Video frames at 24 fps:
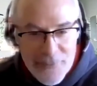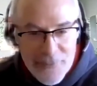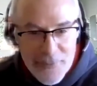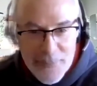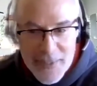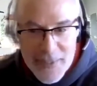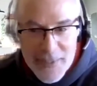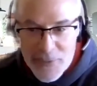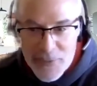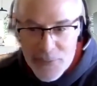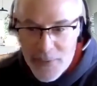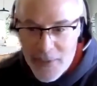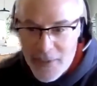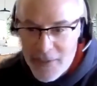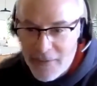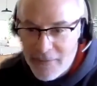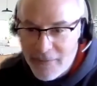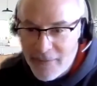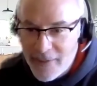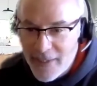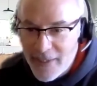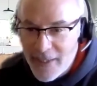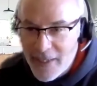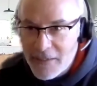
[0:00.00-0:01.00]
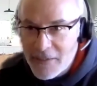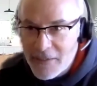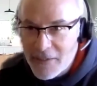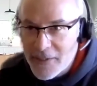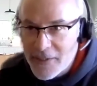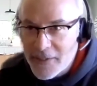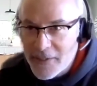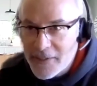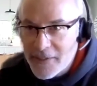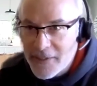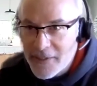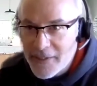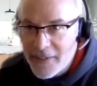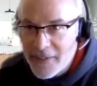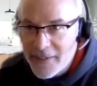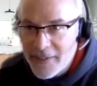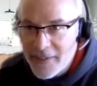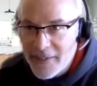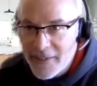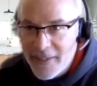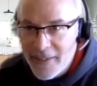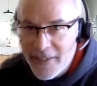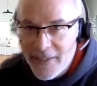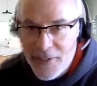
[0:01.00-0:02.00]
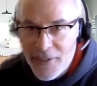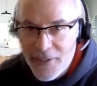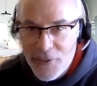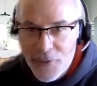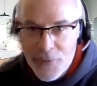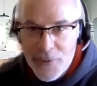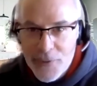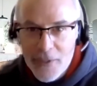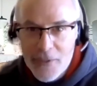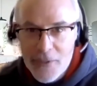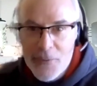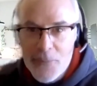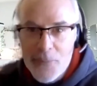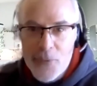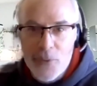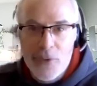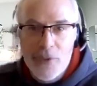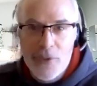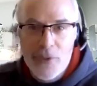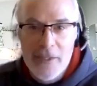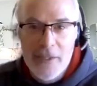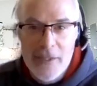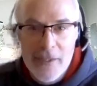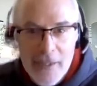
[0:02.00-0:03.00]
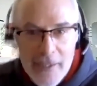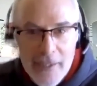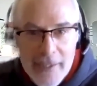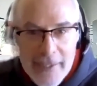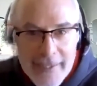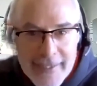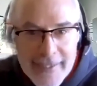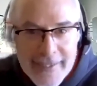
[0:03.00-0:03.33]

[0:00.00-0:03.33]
for me as well. Excellent. I can hear you a lot more clearly.